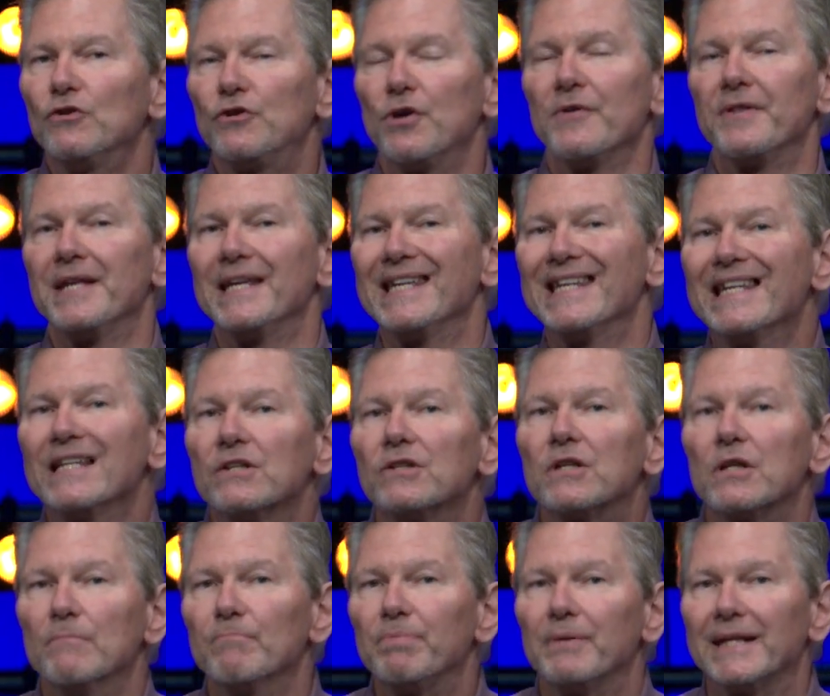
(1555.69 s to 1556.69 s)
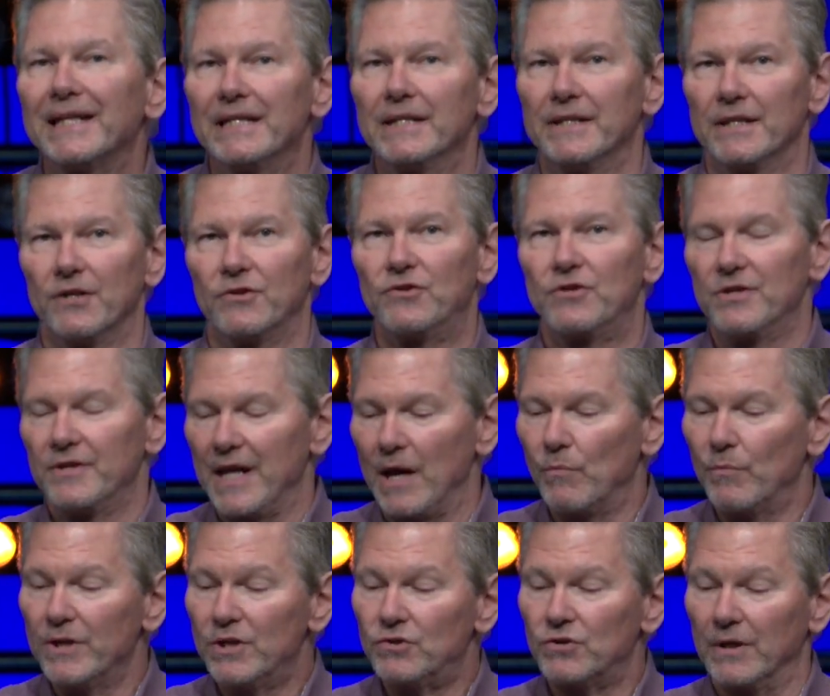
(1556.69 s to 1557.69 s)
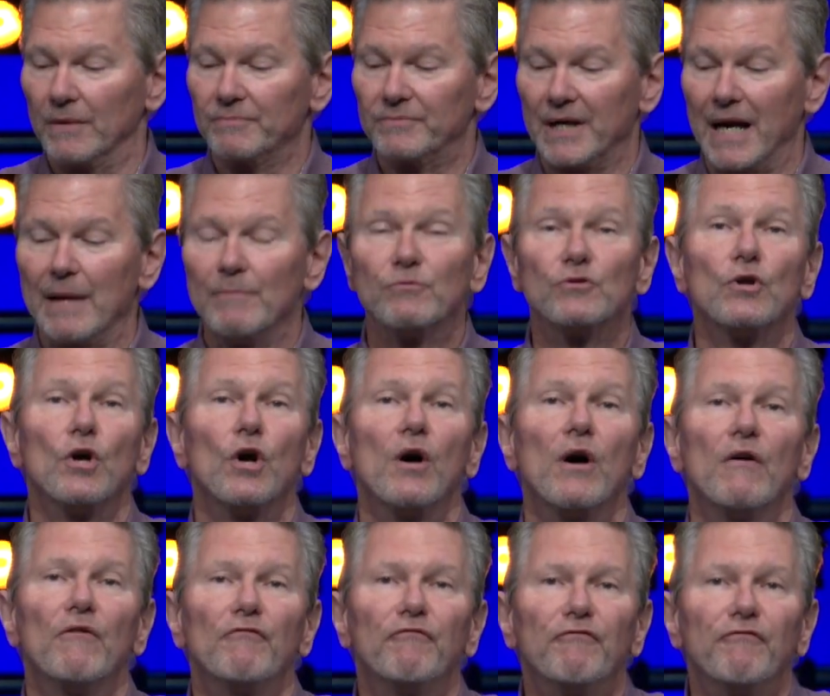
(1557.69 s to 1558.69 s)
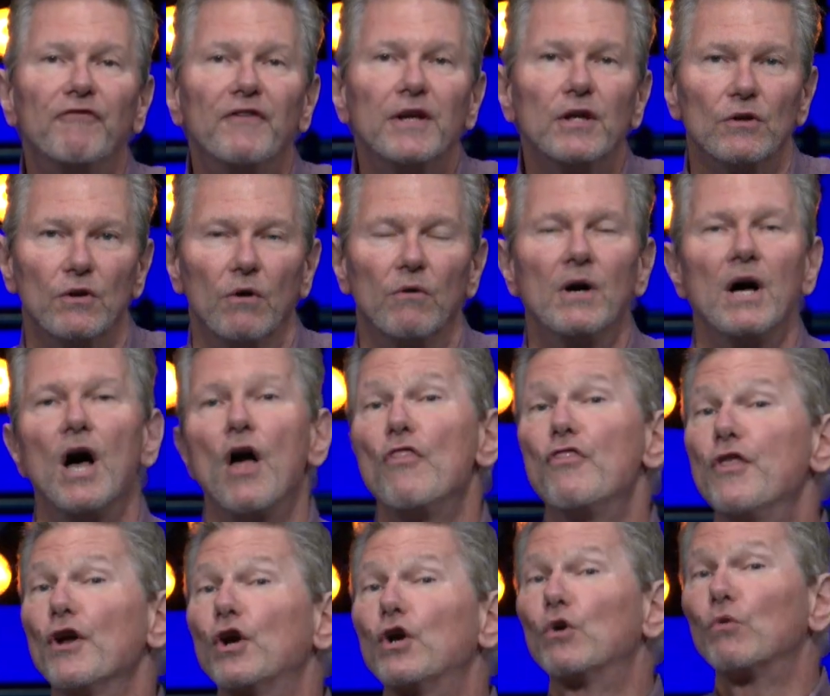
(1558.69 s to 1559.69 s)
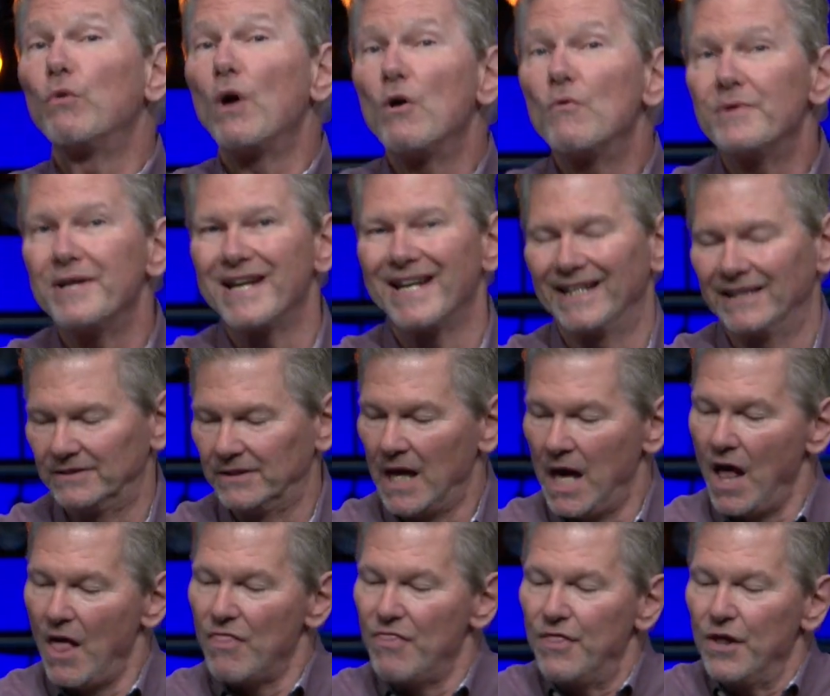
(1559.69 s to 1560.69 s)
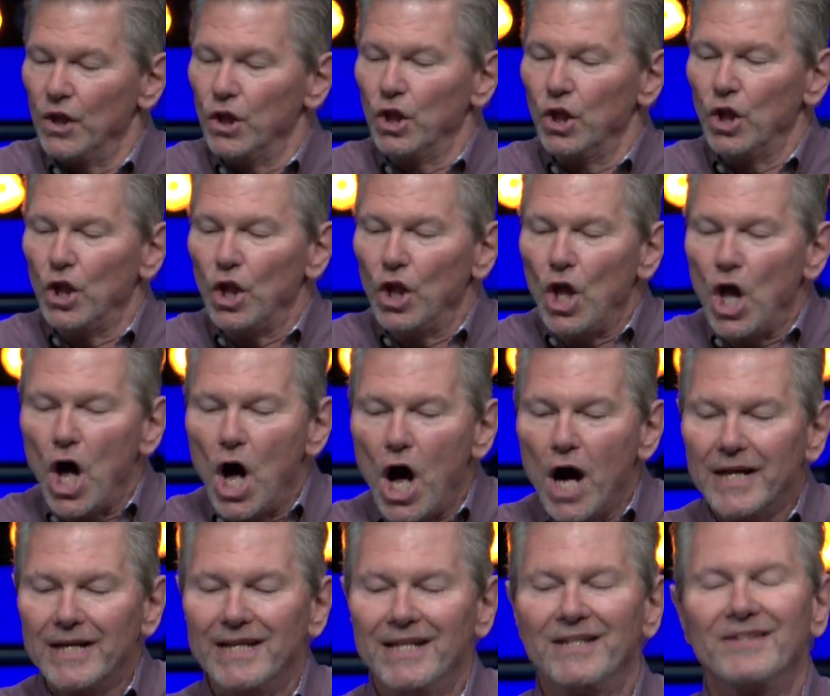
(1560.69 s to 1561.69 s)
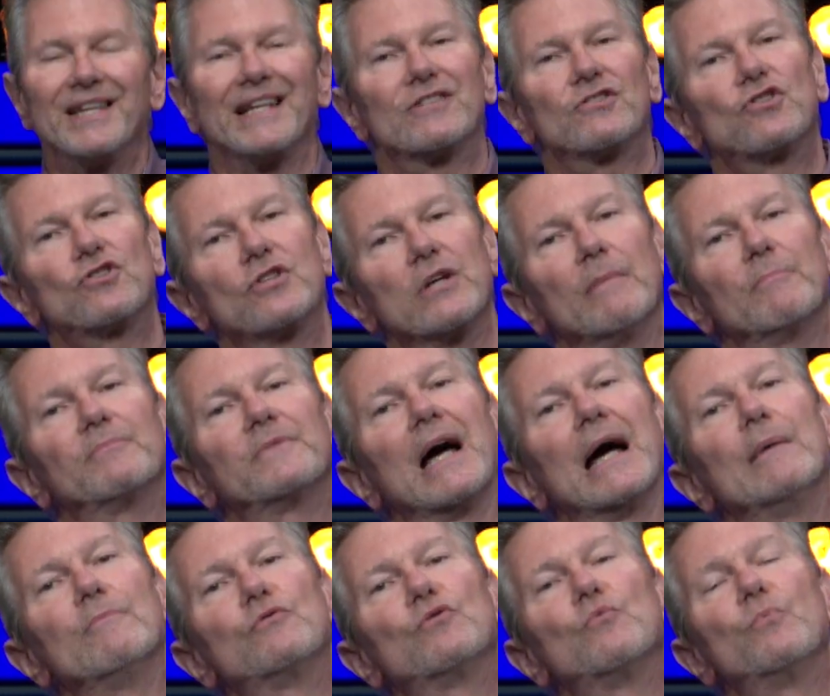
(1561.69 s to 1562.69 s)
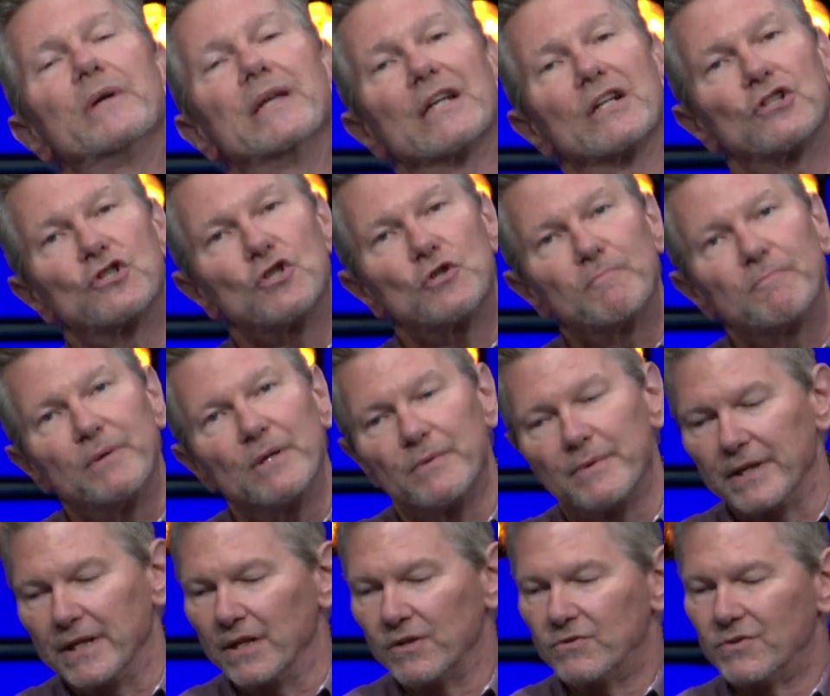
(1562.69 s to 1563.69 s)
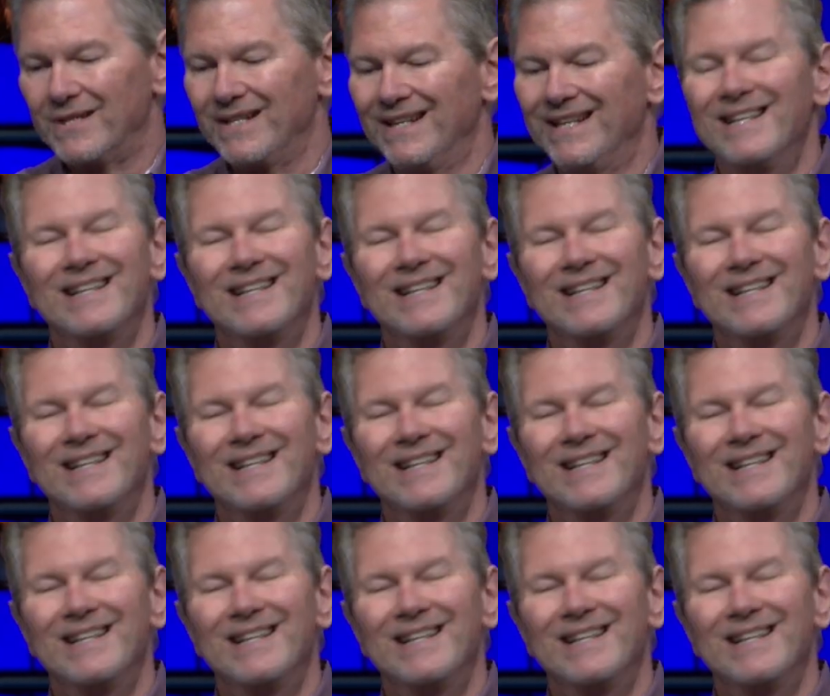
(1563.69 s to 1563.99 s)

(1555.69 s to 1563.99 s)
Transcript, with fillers: to the incompleteness that we sometimes feel, the groanings, the longing that sometimes we experience